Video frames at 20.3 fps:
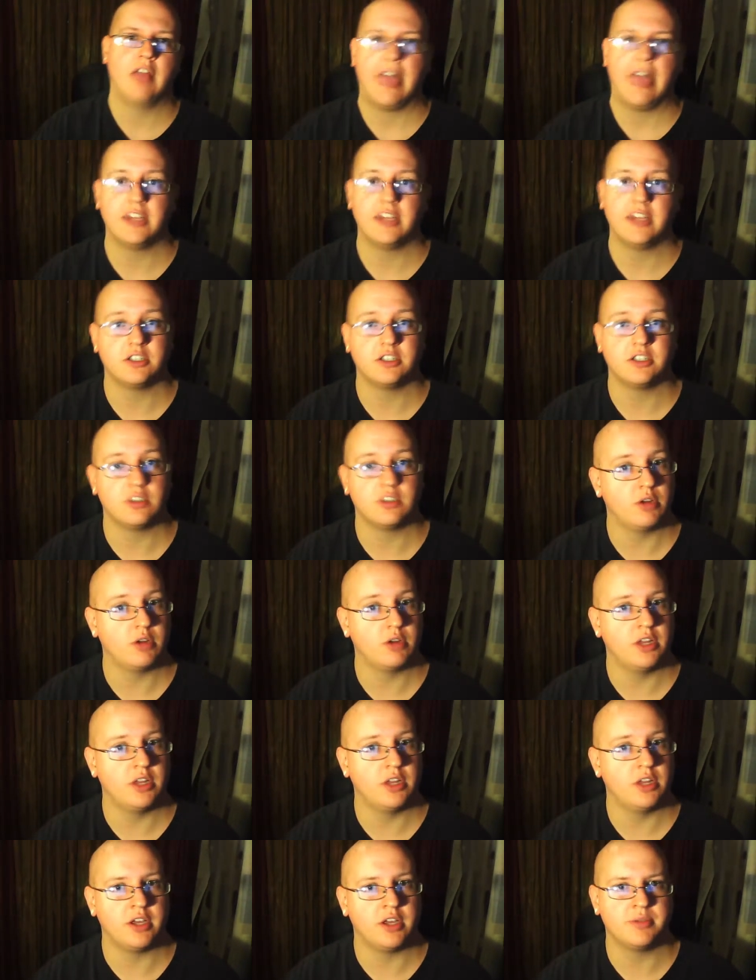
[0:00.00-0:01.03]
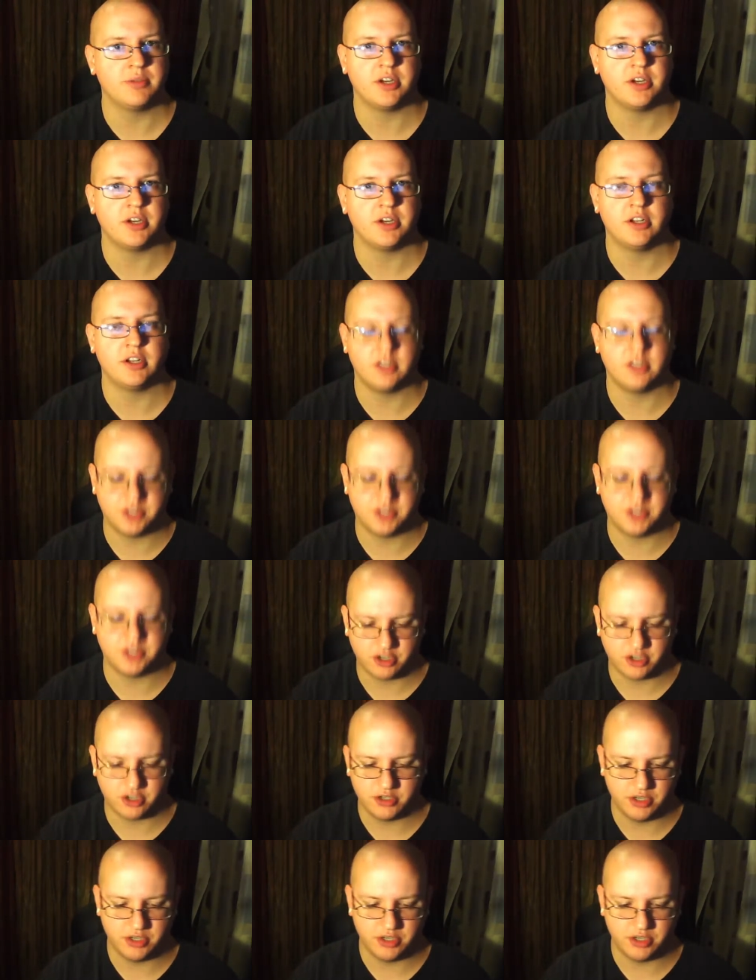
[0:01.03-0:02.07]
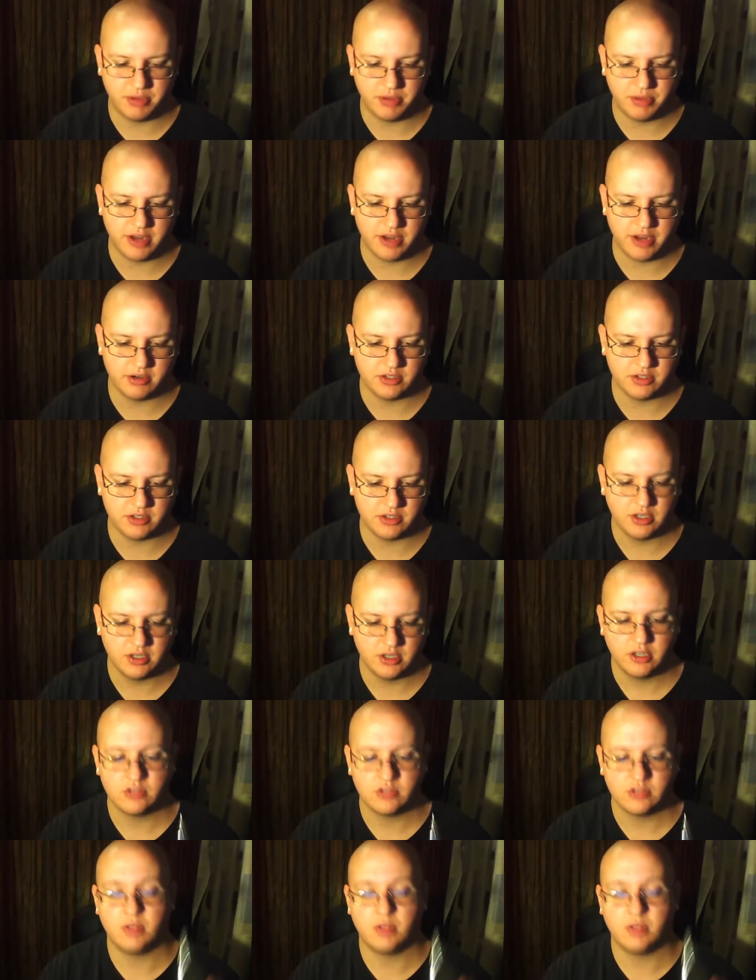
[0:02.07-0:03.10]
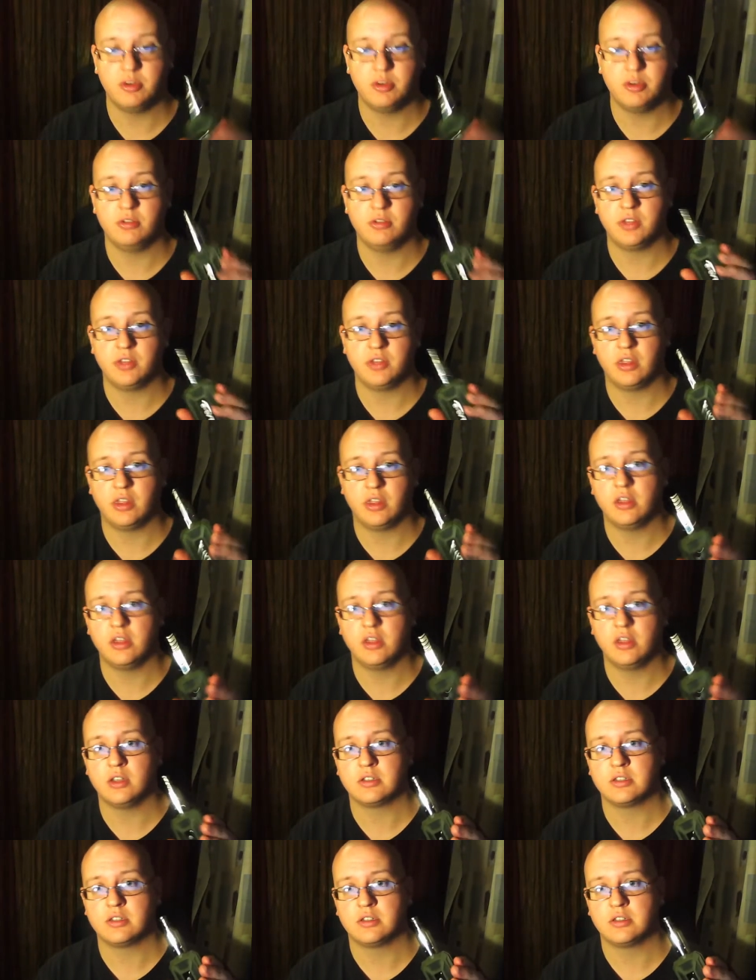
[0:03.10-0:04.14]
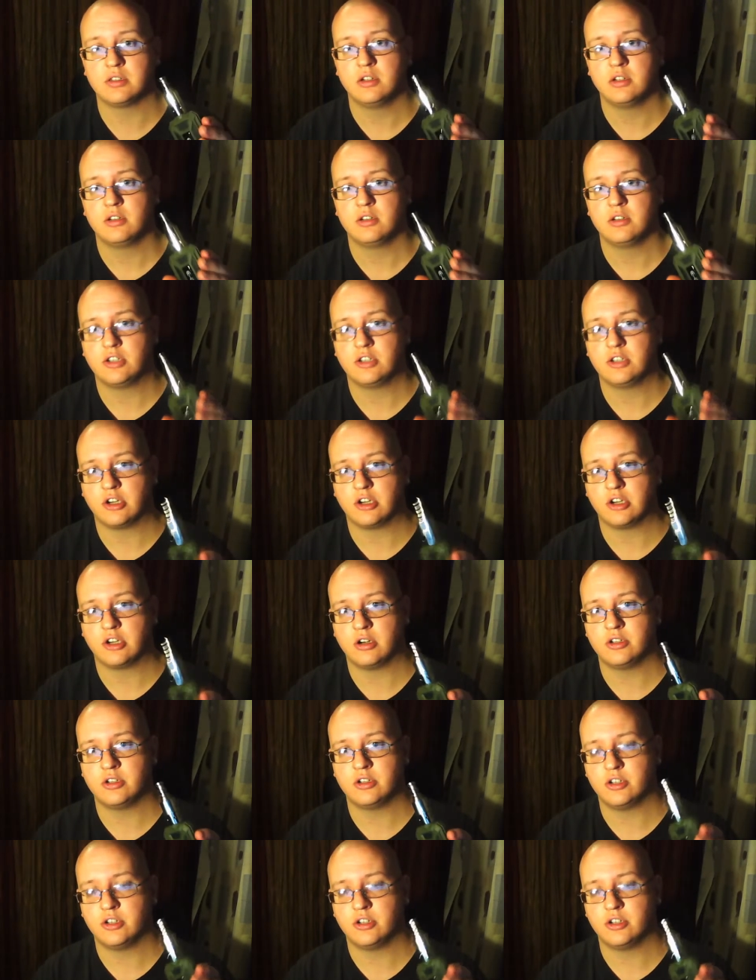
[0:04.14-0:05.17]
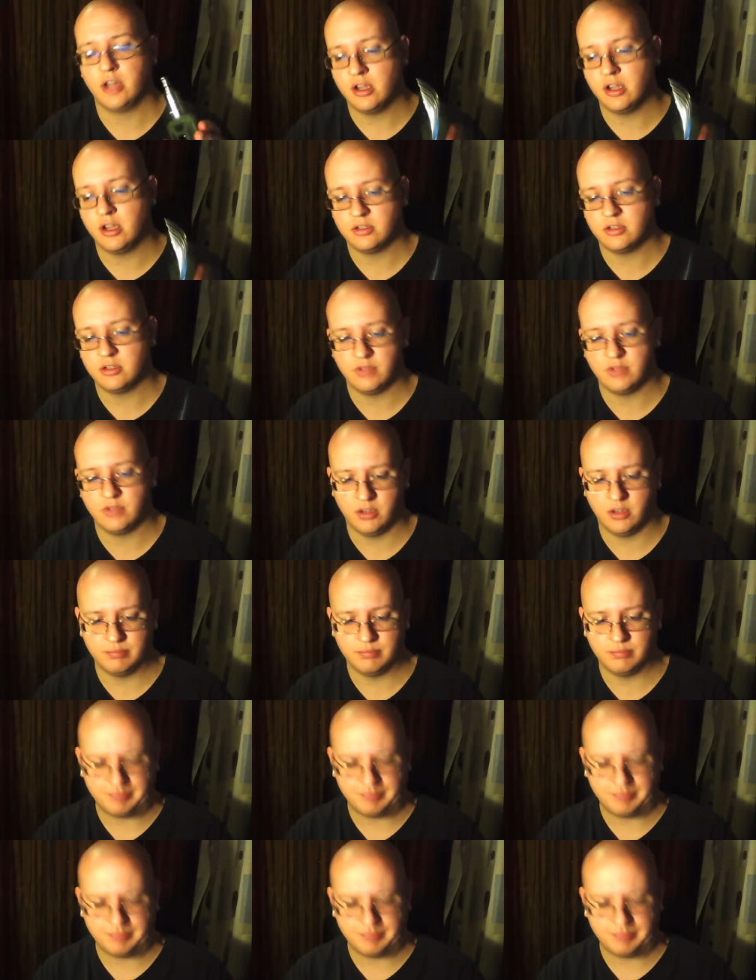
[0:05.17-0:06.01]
It's just the green light comes on and doesn't charge any batteries. So I've been using this to charge and to vape.